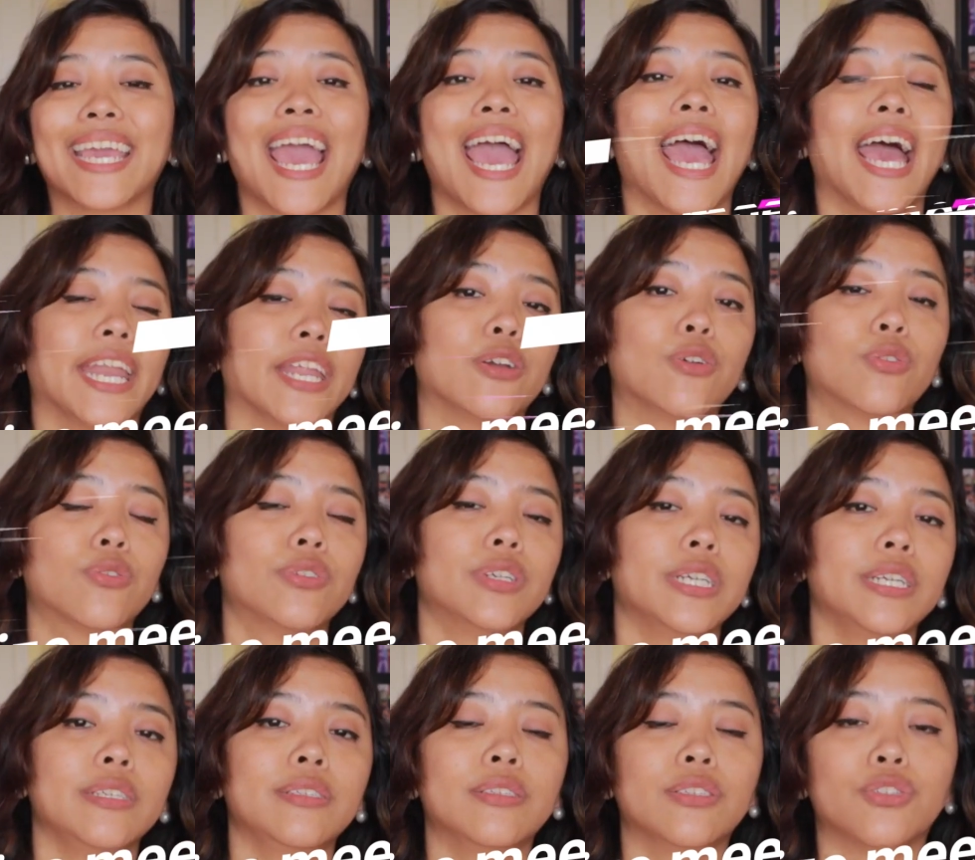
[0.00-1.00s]

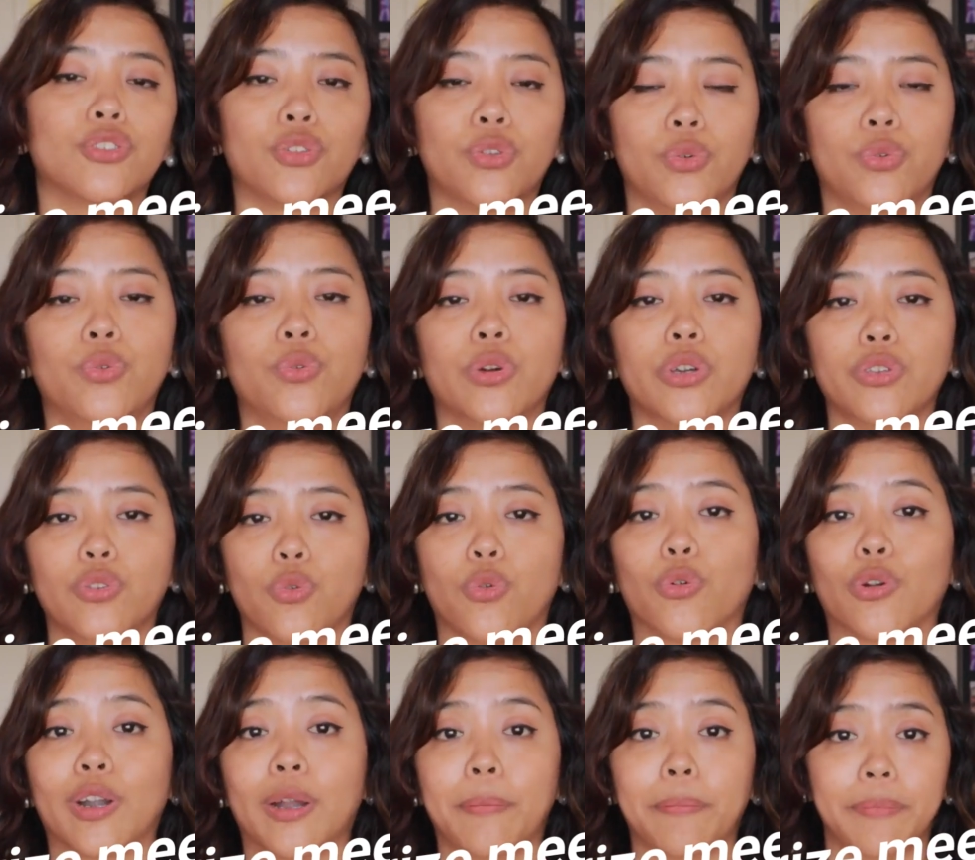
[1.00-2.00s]
categories to
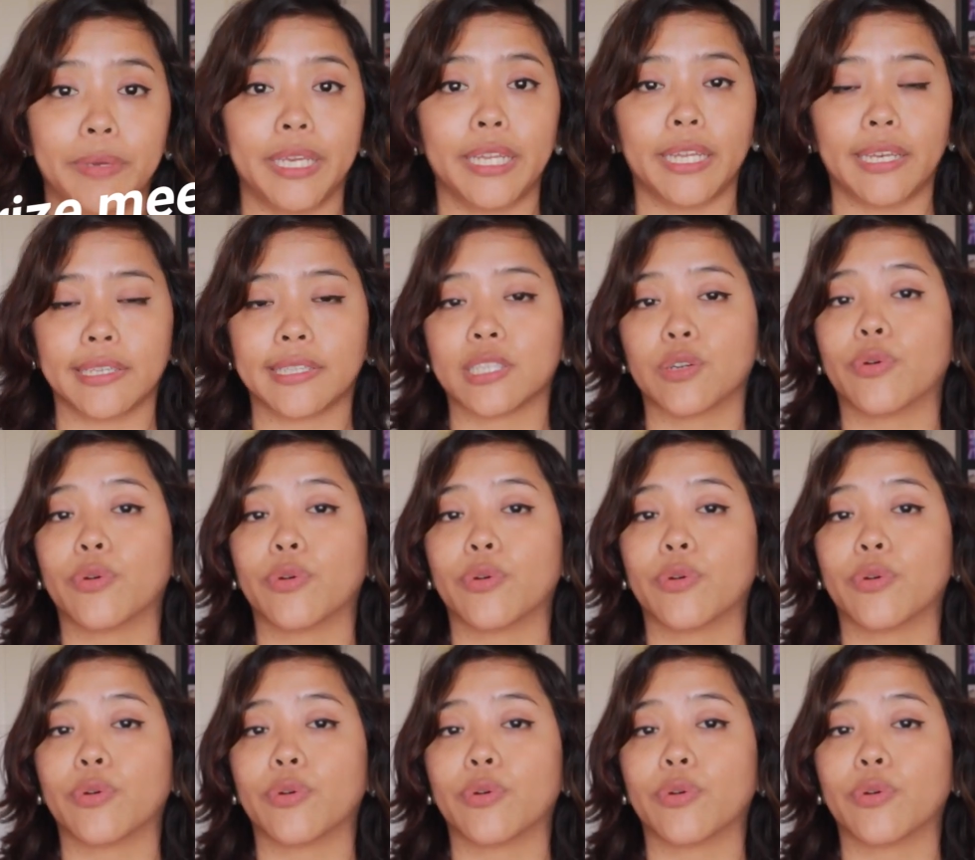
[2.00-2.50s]
your meetings.